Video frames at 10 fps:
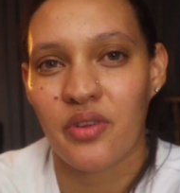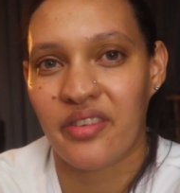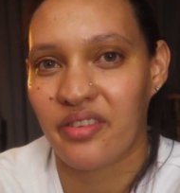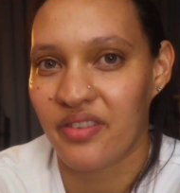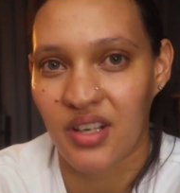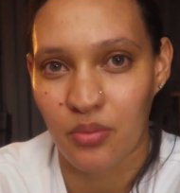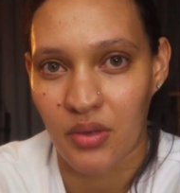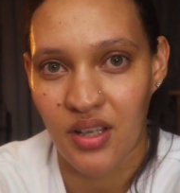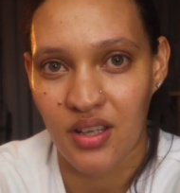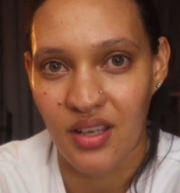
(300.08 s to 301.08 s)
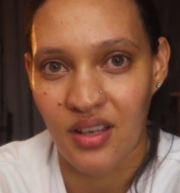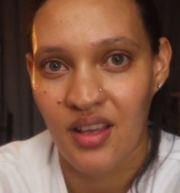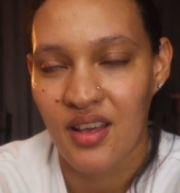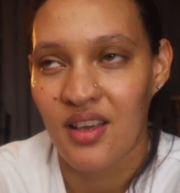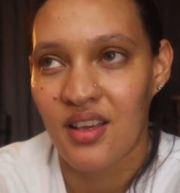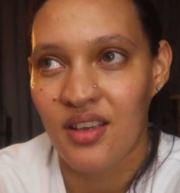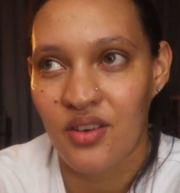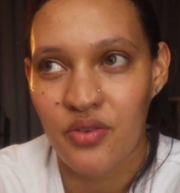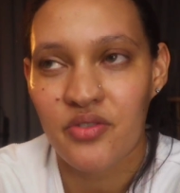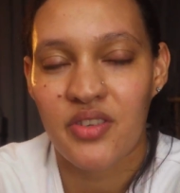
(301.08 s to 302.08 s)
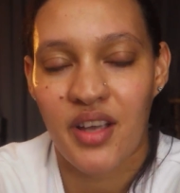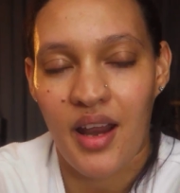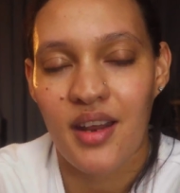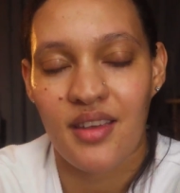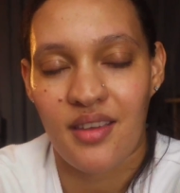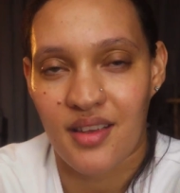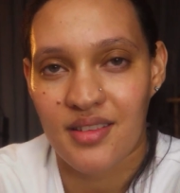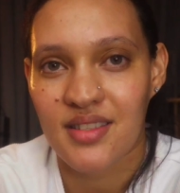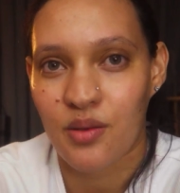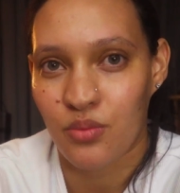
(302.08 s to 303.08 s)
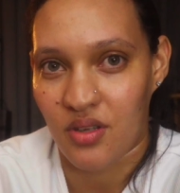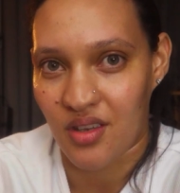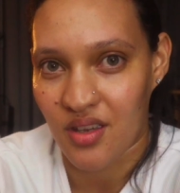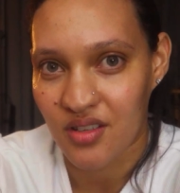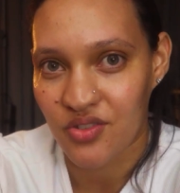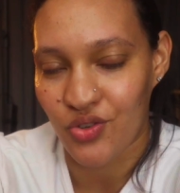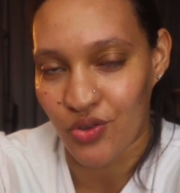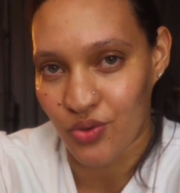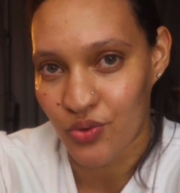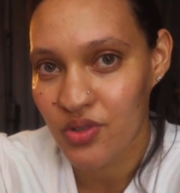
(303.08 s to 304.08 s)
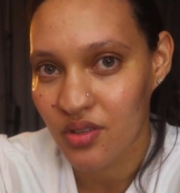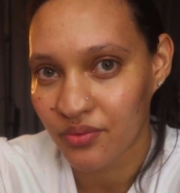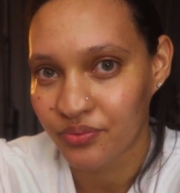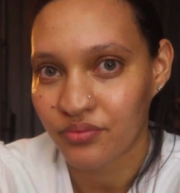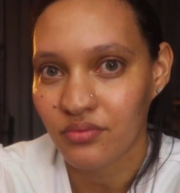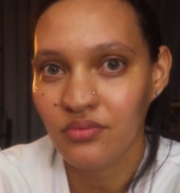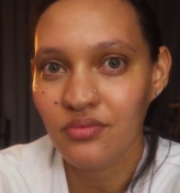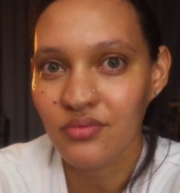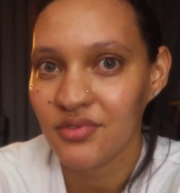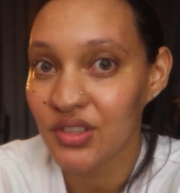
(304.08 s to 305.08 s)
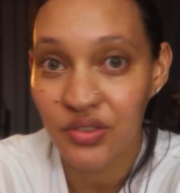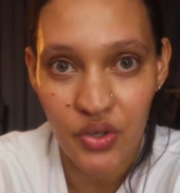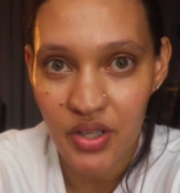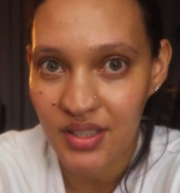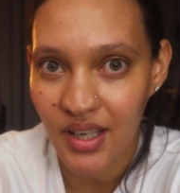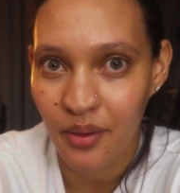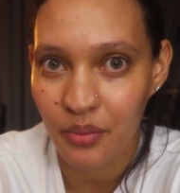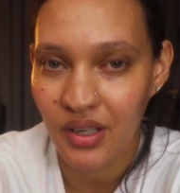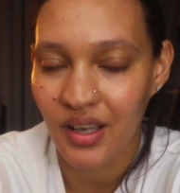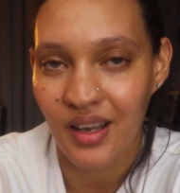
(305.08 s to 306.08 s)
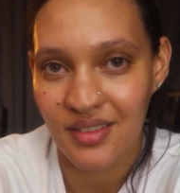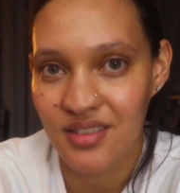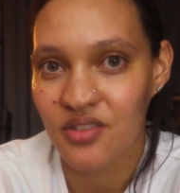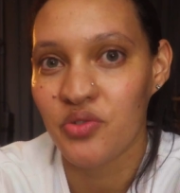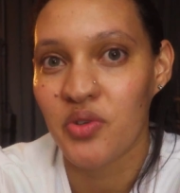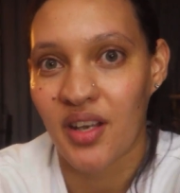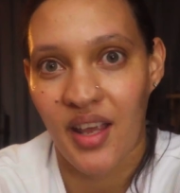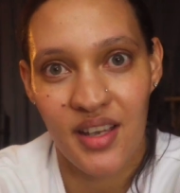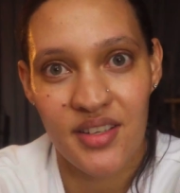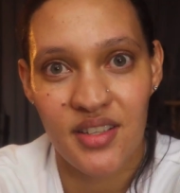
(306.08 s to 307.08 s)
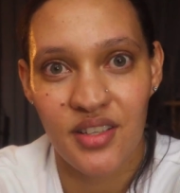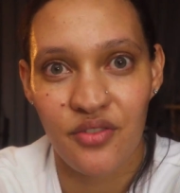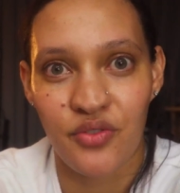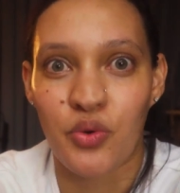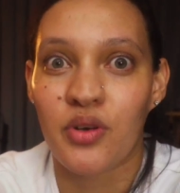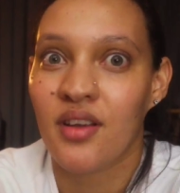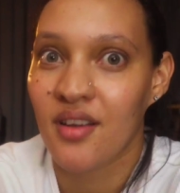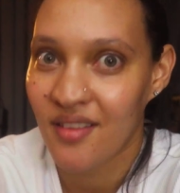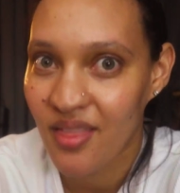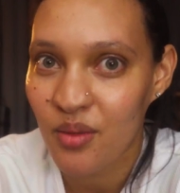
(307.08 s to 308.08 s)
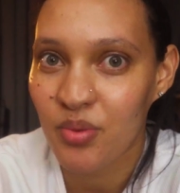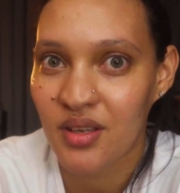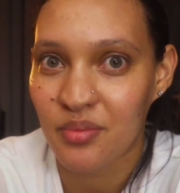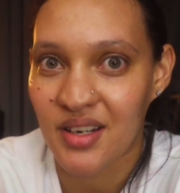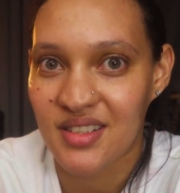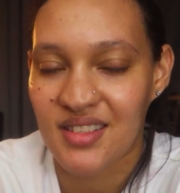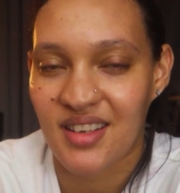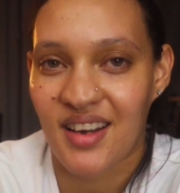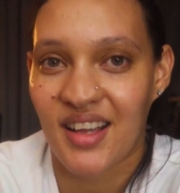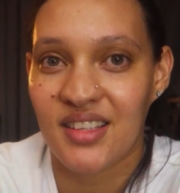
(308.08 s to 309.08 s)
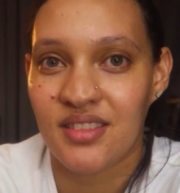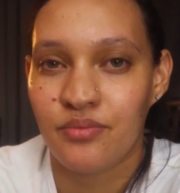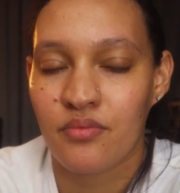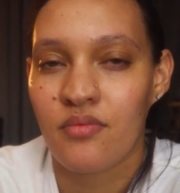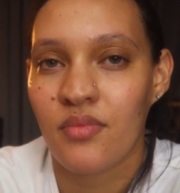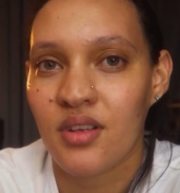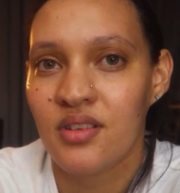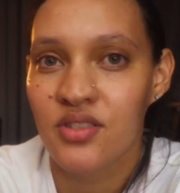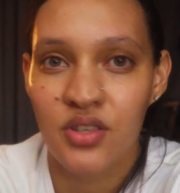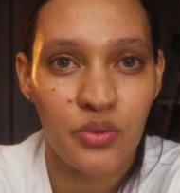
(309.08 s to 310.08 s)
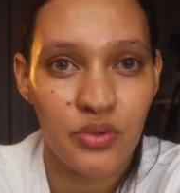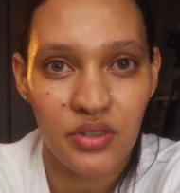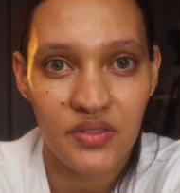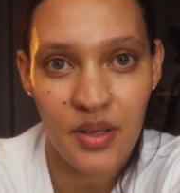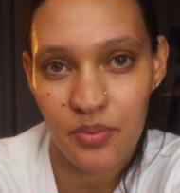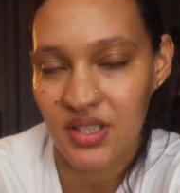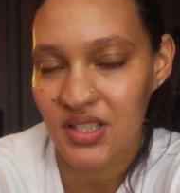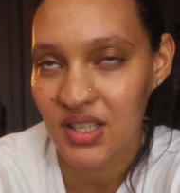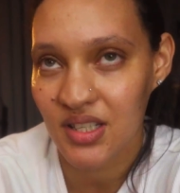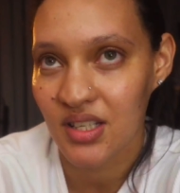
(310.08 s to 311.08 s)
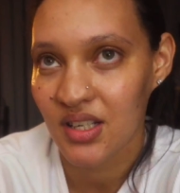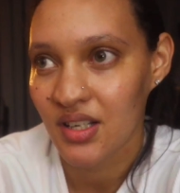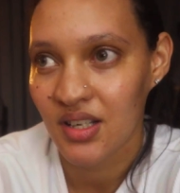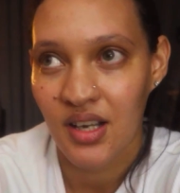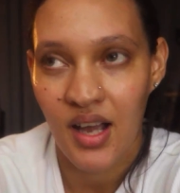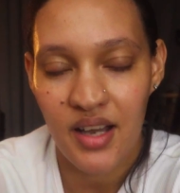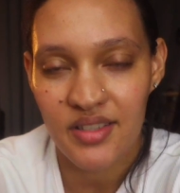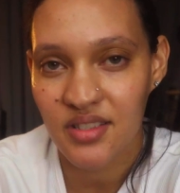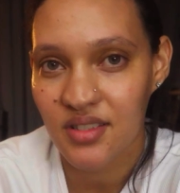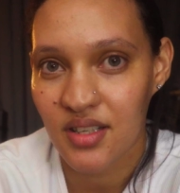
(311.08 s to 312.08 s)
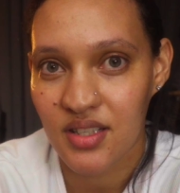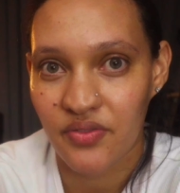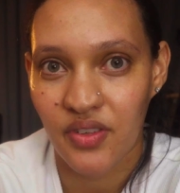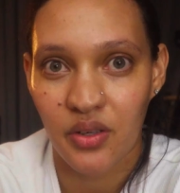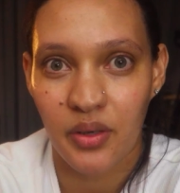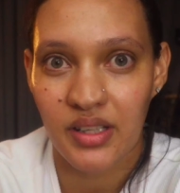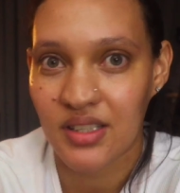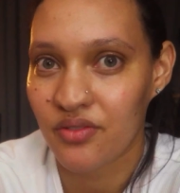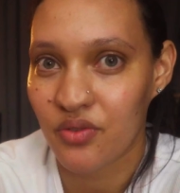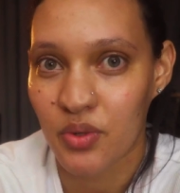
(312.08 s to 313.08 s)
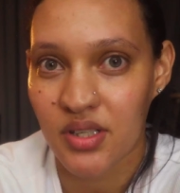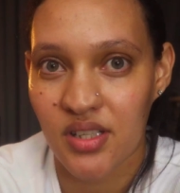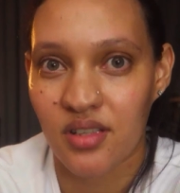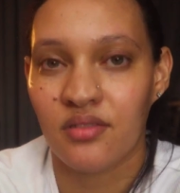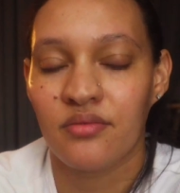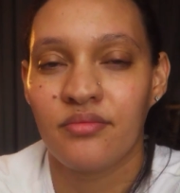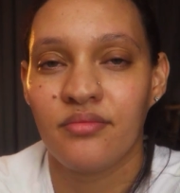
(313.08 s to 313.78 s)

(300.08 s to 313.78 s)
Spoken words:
with filmmaking, in order to kind of get some gear to use for the time being until you can actually afford the bigger band, right? So with all of that being said, I'll see you in the next video, and thank you for watching.